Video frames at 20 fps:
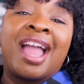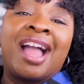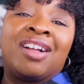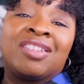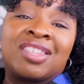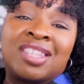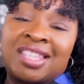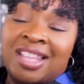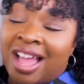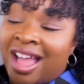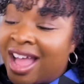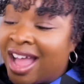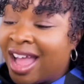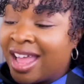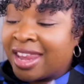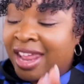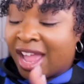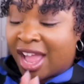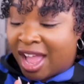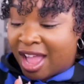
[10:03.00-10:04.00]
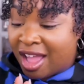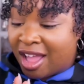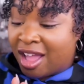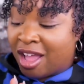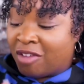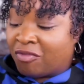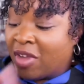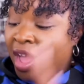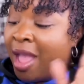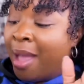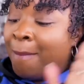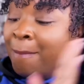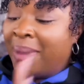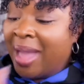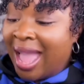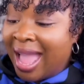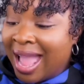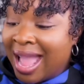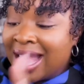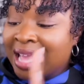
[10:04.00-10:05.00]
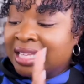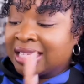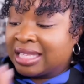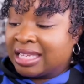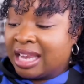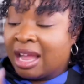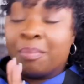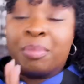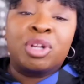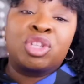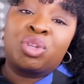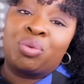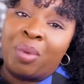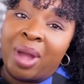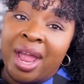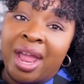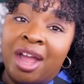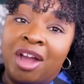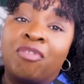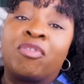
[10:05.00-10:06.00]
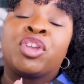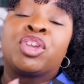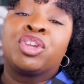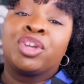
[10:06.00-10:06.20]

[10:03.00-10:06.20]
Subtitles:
outside of past number 12,